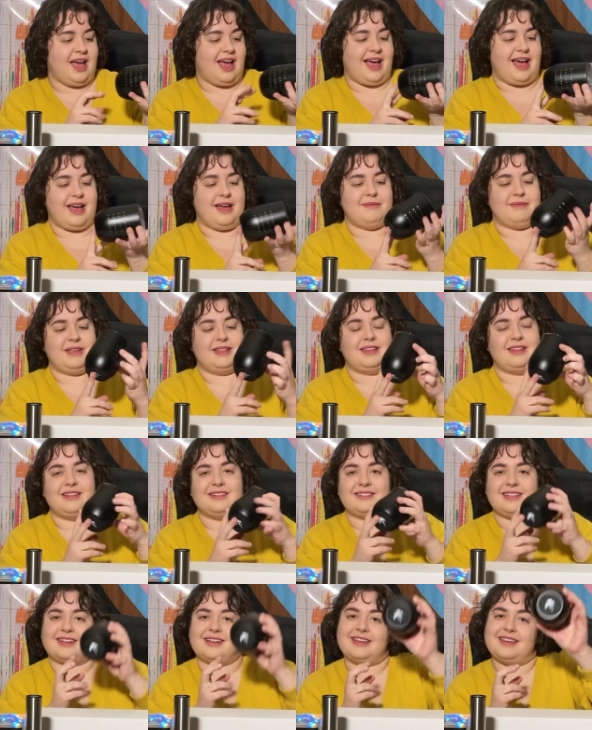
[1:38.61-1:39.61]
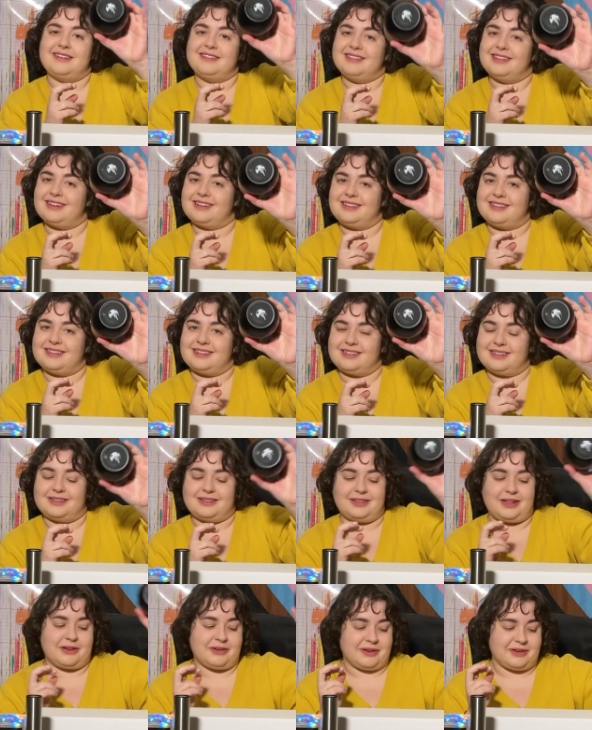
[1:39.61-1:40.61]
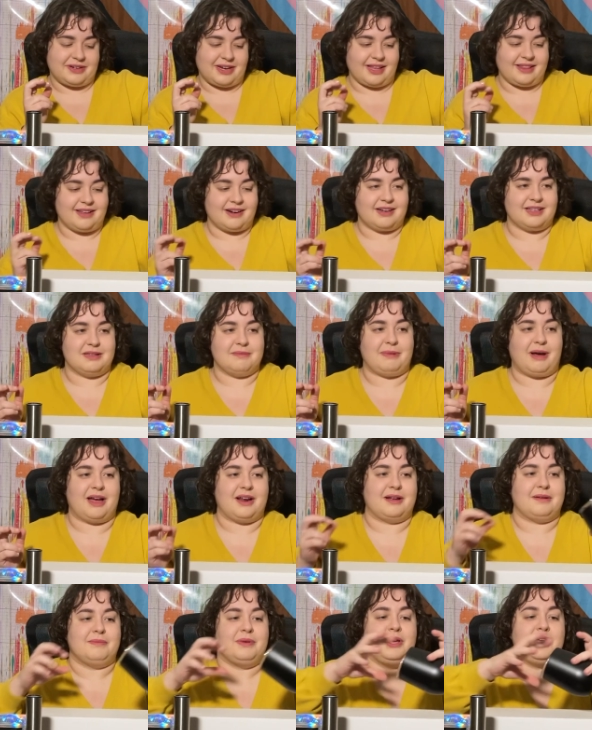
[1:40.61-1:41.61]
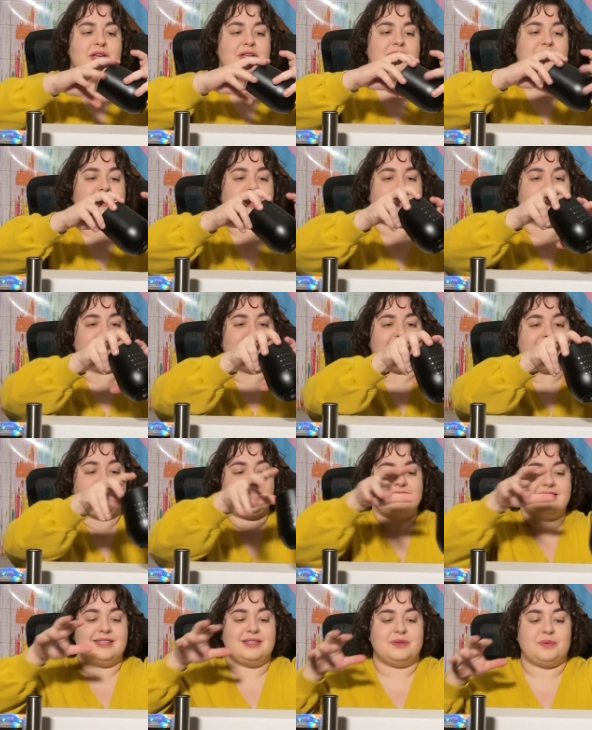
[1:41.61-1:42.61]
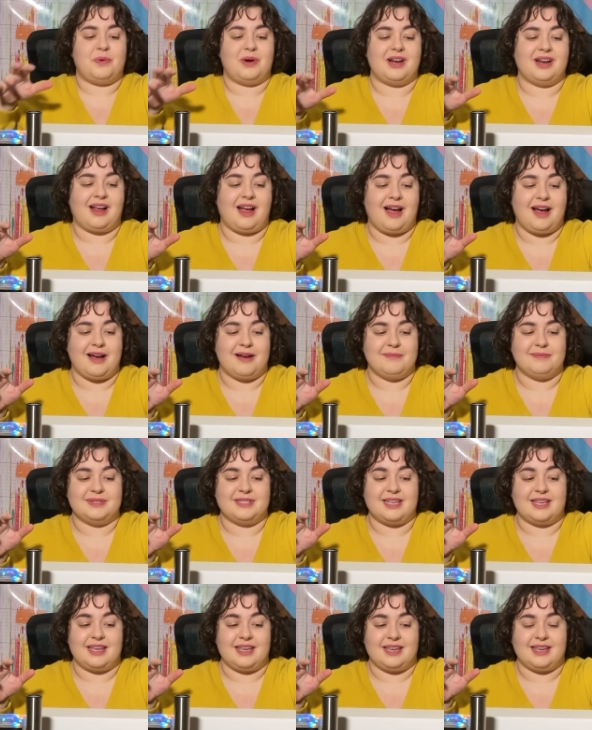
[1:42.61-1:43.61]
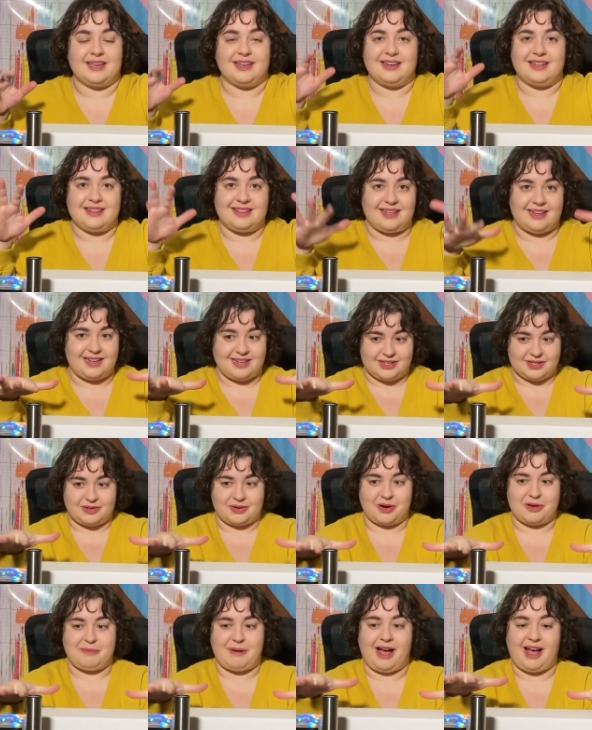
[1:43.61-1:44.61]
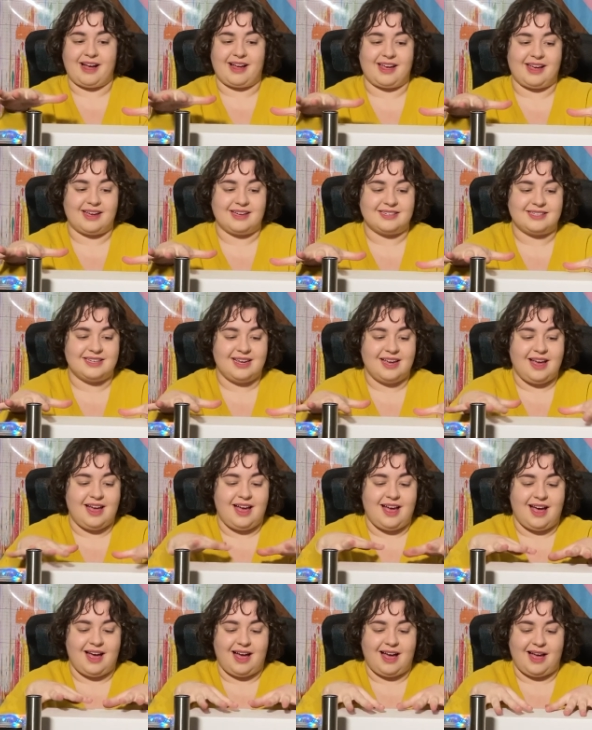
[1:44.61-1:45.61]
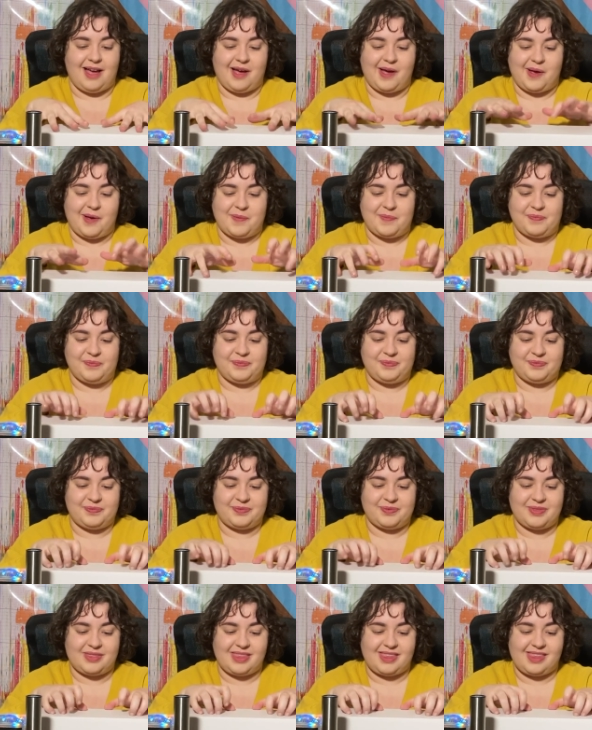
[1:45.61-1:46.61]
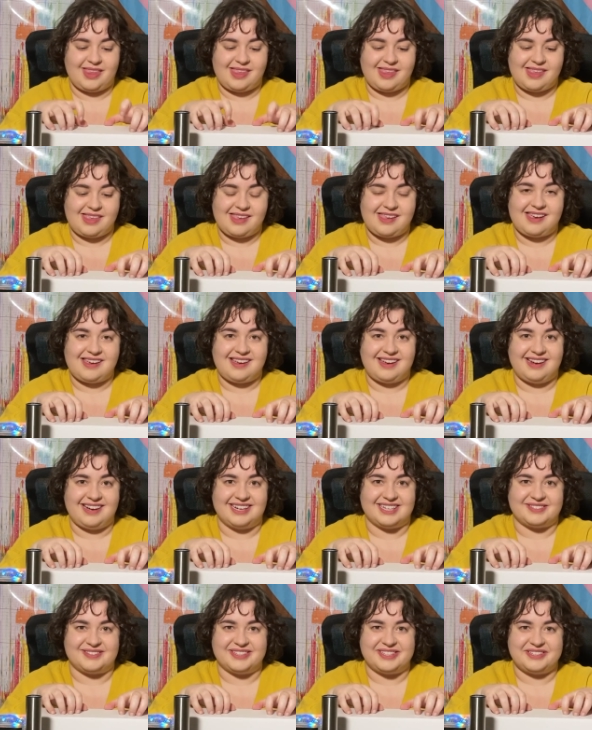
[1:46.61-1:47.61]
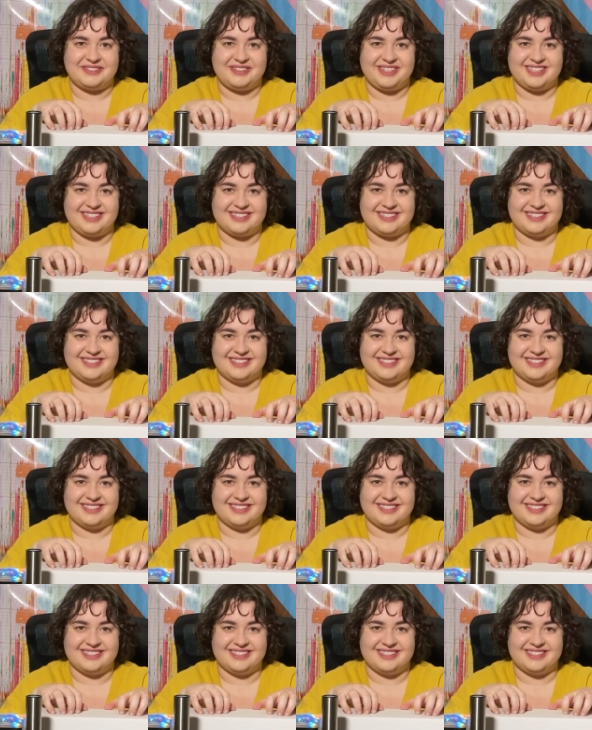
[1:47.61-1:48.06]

Um, and then there's like a cute little, little logo down there on the bottom. So this is what comes in the intro packet. Um, here's my two weeks.